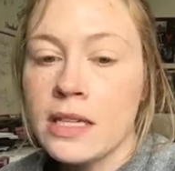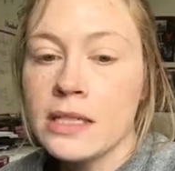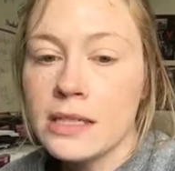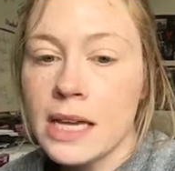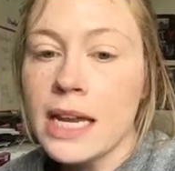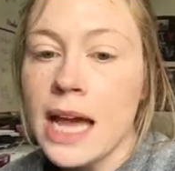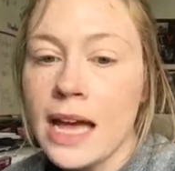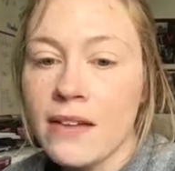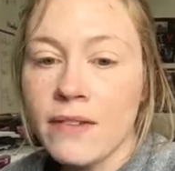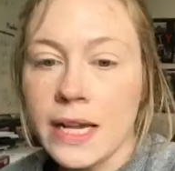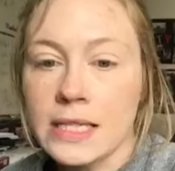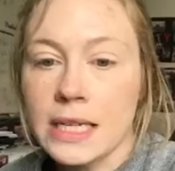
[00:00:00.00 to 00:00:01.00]
The study I
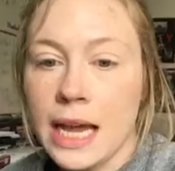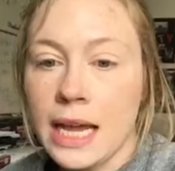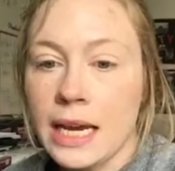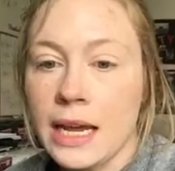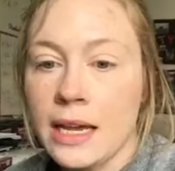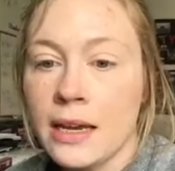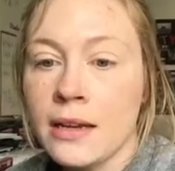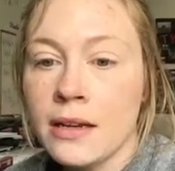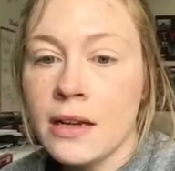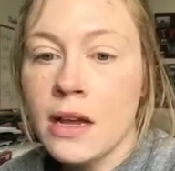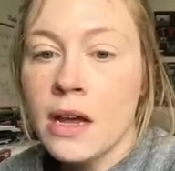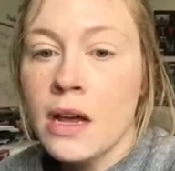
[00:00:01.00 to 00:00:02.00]
investigated
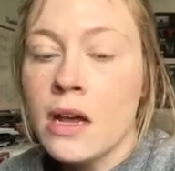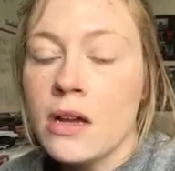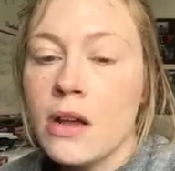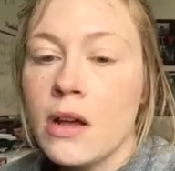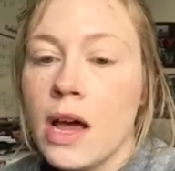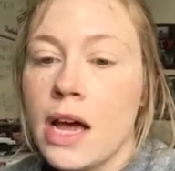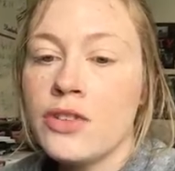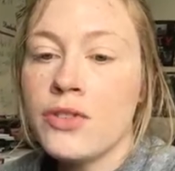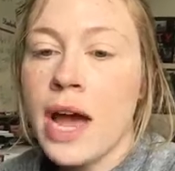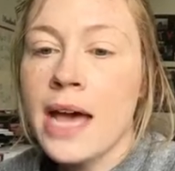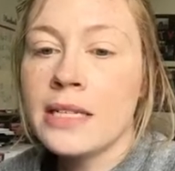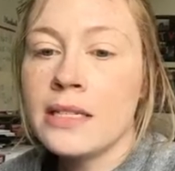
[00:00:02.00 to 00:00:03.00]

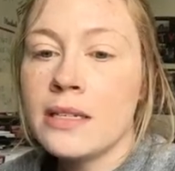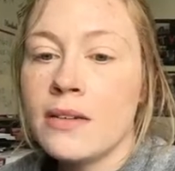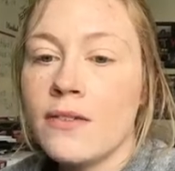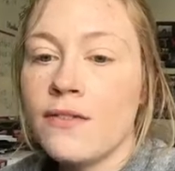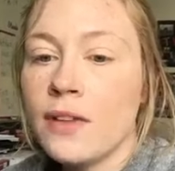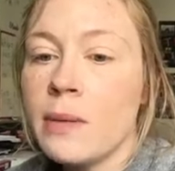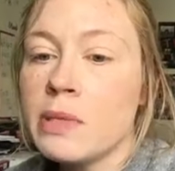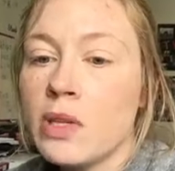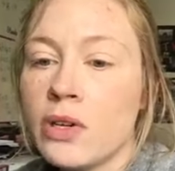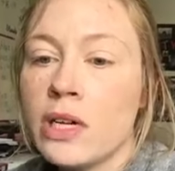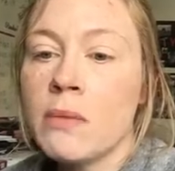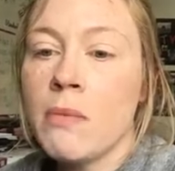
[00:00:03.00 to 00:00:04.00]
addressed flipped
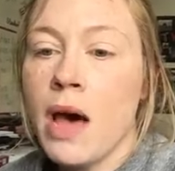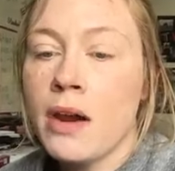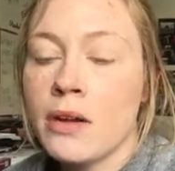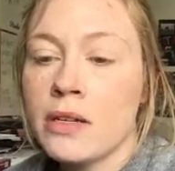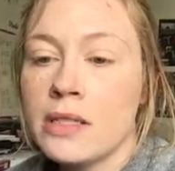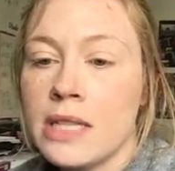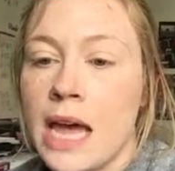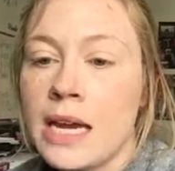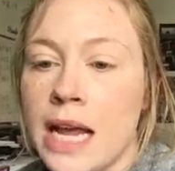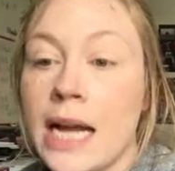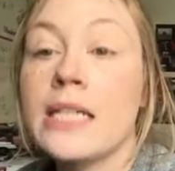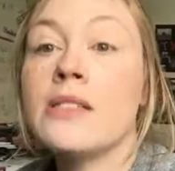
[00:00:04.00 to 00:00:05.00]
learning models that
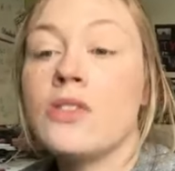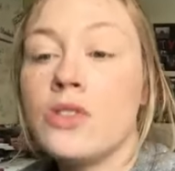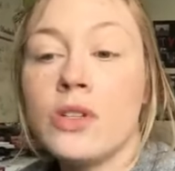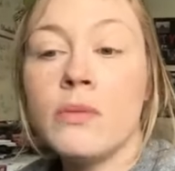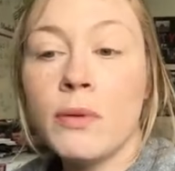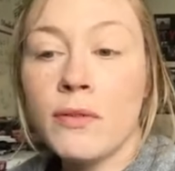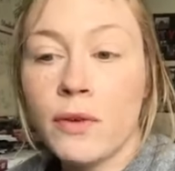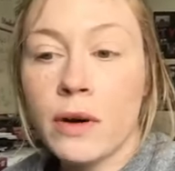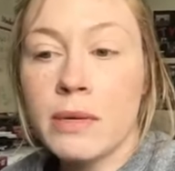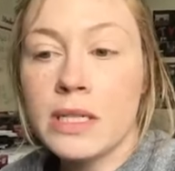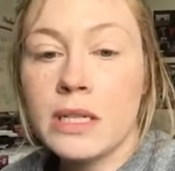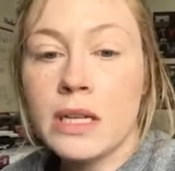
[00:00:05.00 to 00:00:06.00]
enhance student
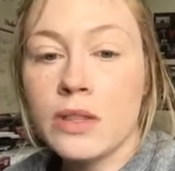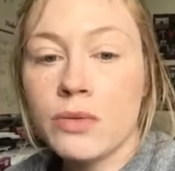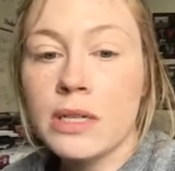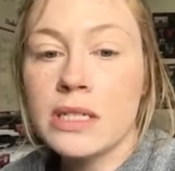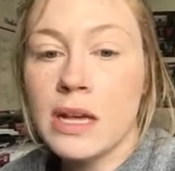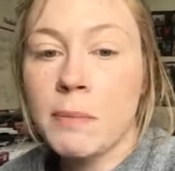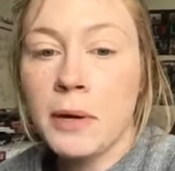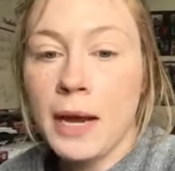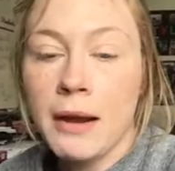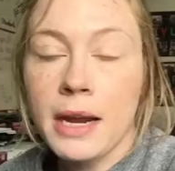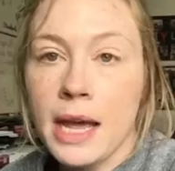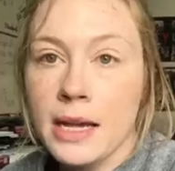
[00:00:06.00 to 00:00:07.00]
performance in three separate
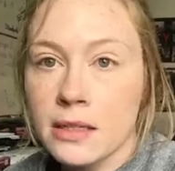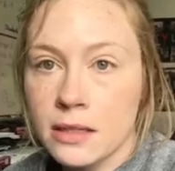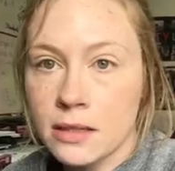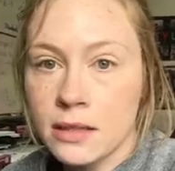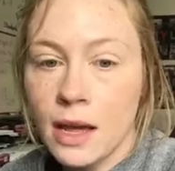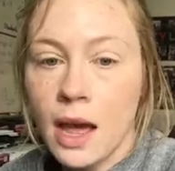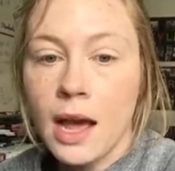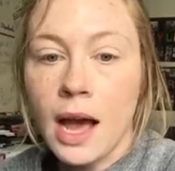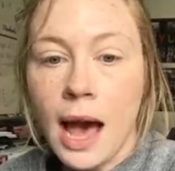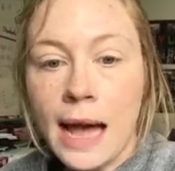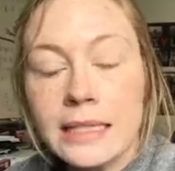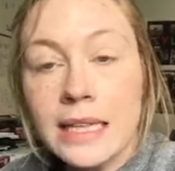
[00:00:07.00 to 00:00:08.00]
areas
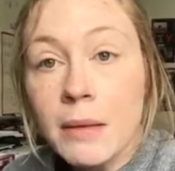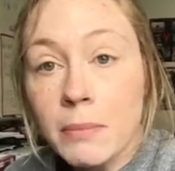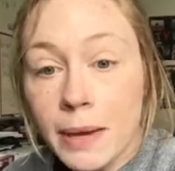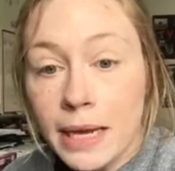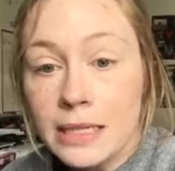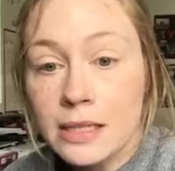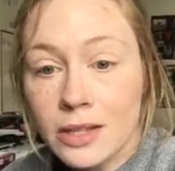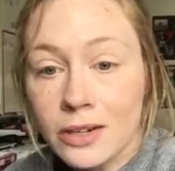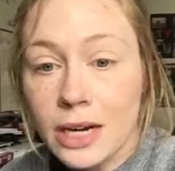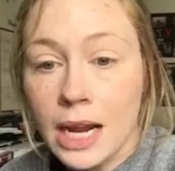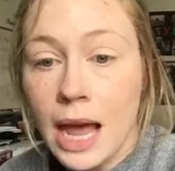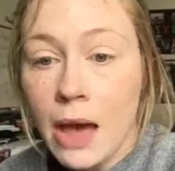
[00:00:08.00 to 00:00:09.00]
content based
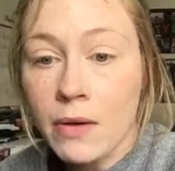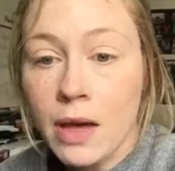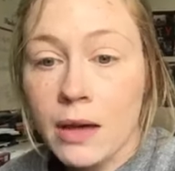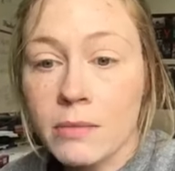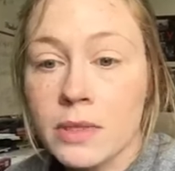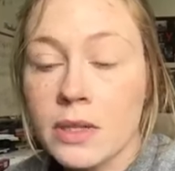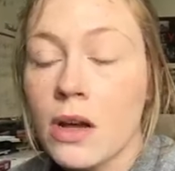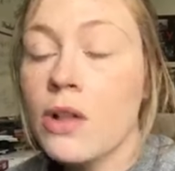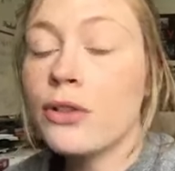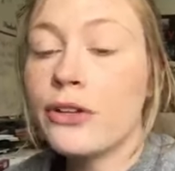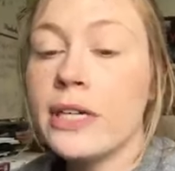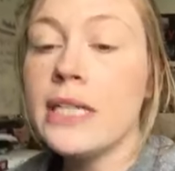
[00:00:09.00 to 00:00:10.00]
learning outcomes,
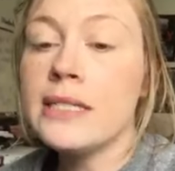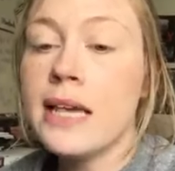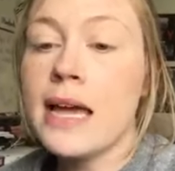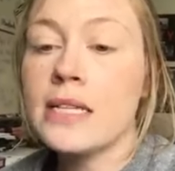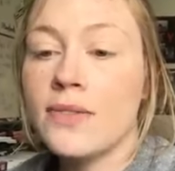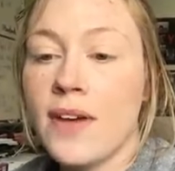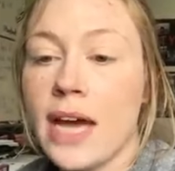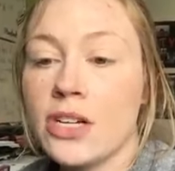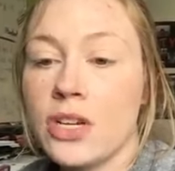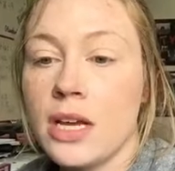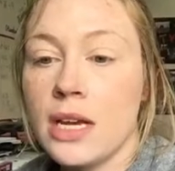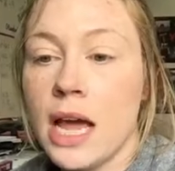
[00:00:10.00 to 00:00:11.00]
learning
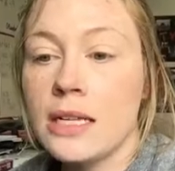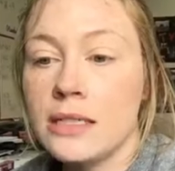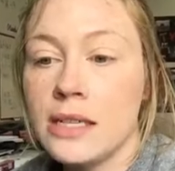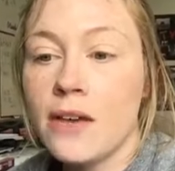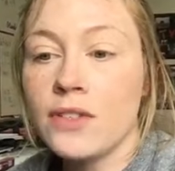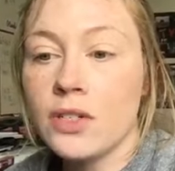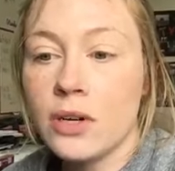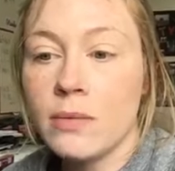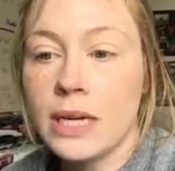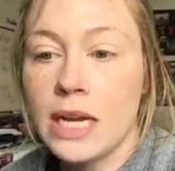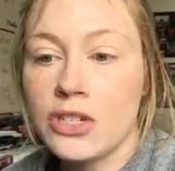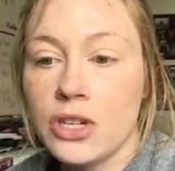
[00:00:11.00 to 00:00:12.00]
satisfaction, and self
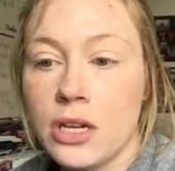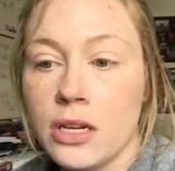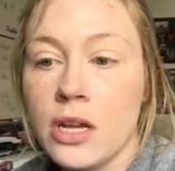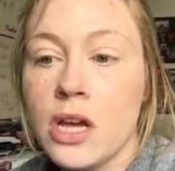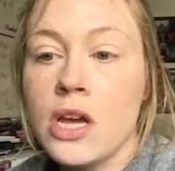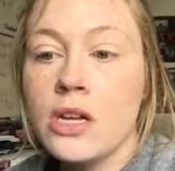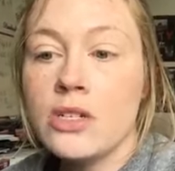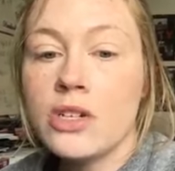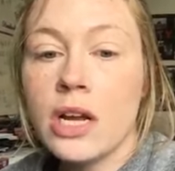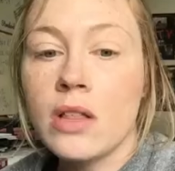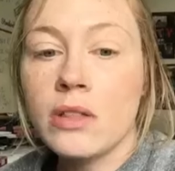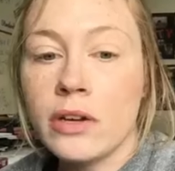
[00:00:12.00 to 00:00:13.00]
determination
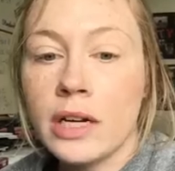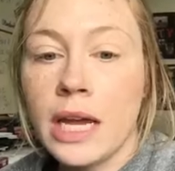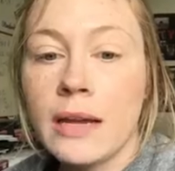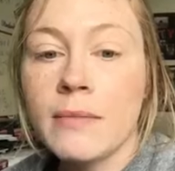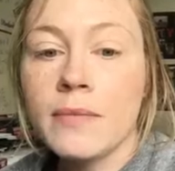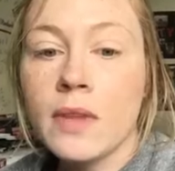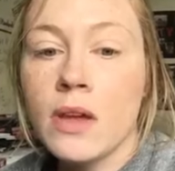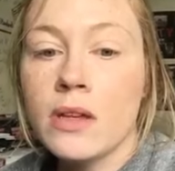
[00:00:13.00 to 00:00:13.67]
during learning